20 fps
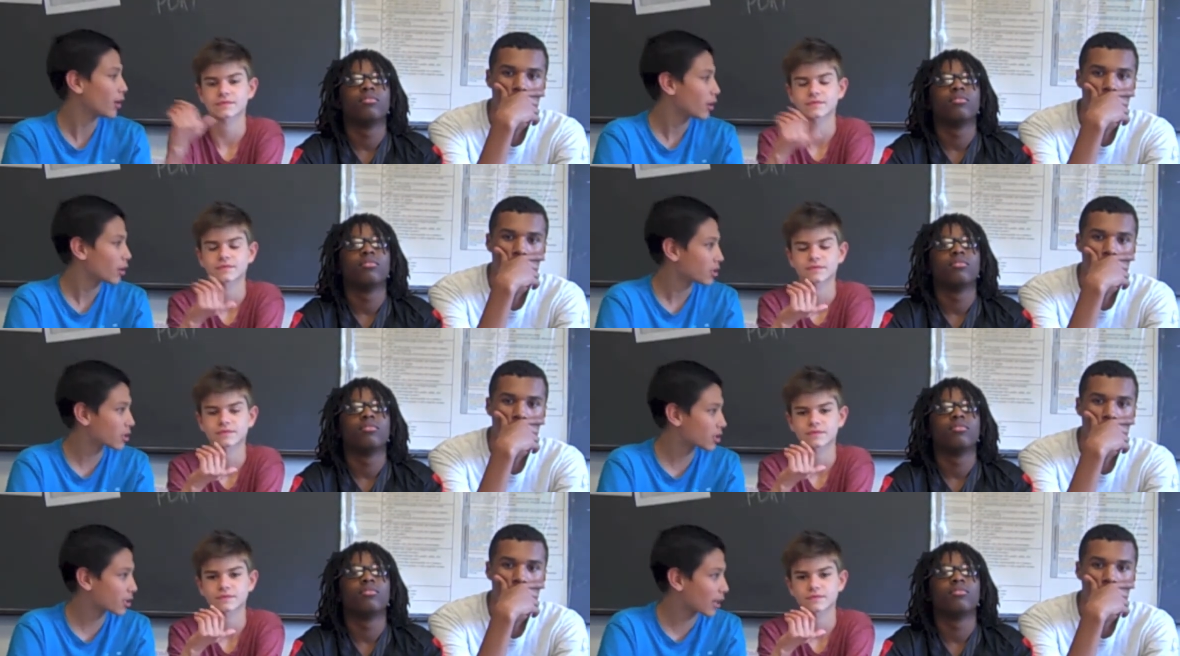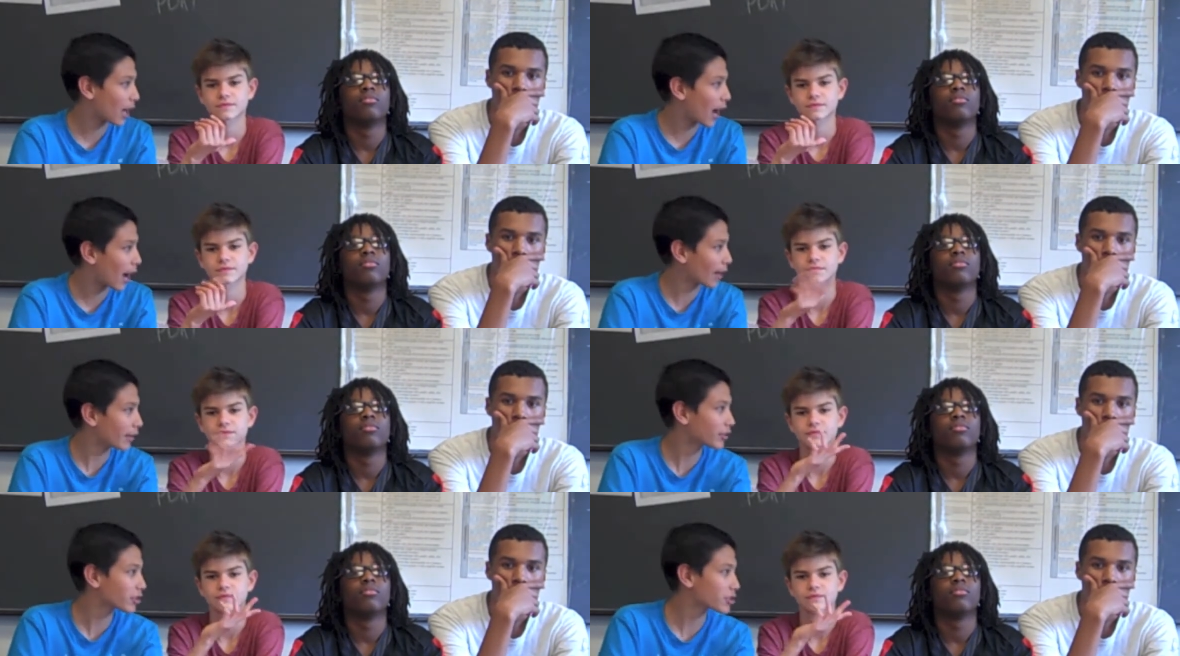
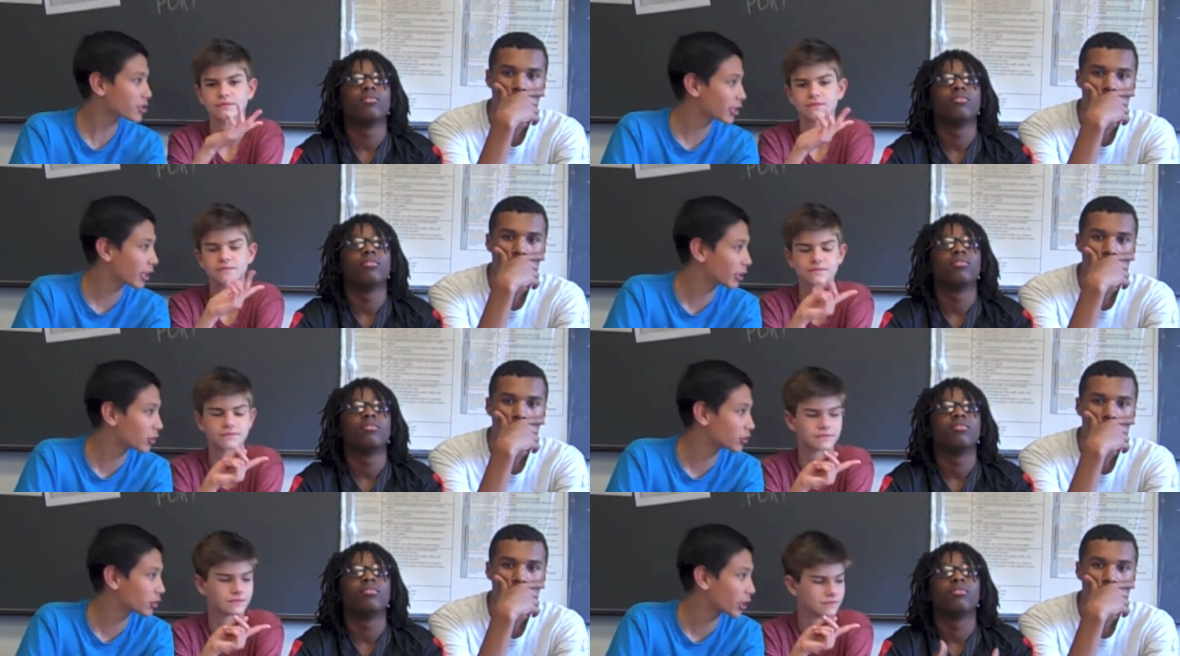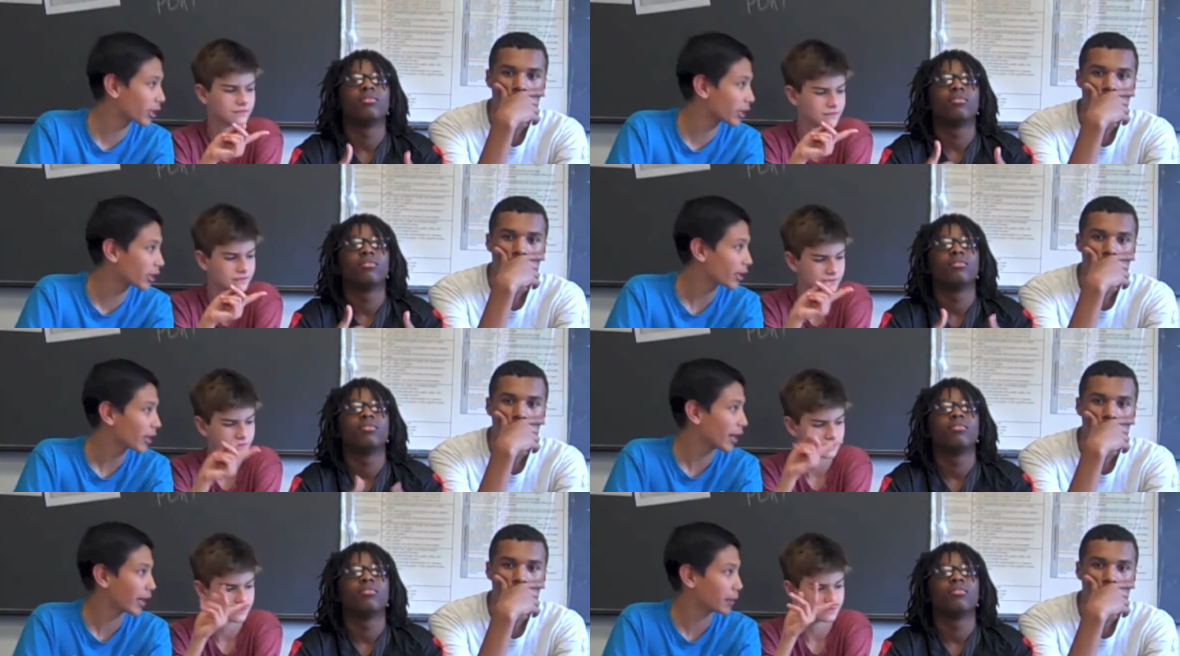Speaker 1: Scott,
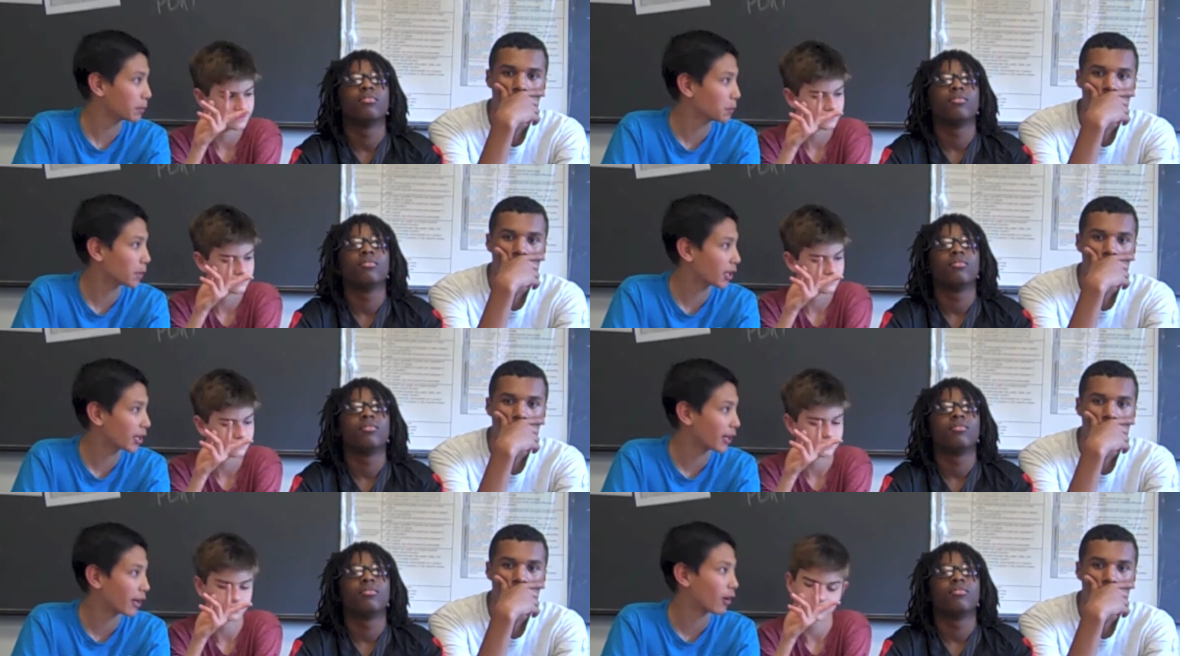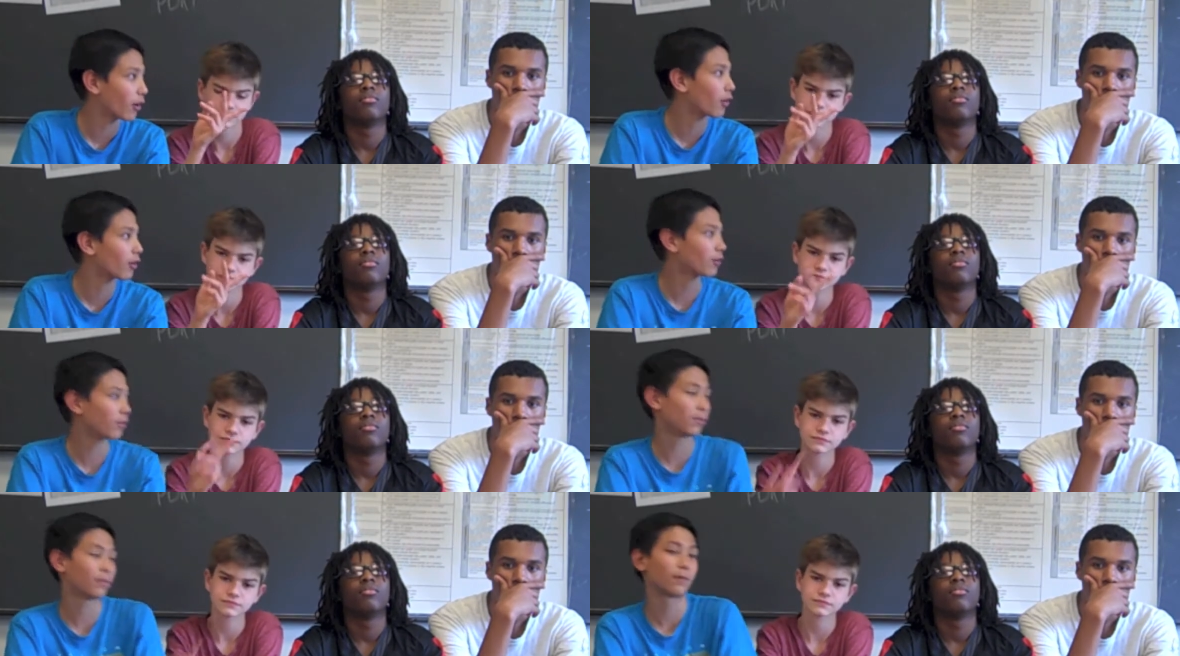Cedric, and
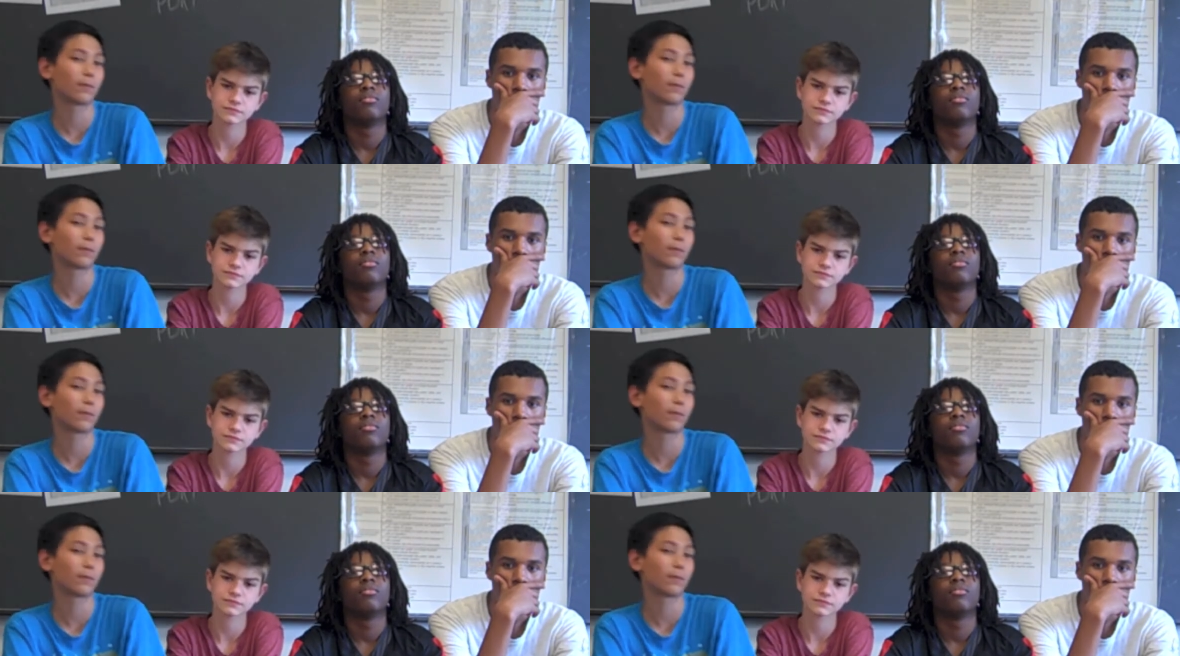Mikkel.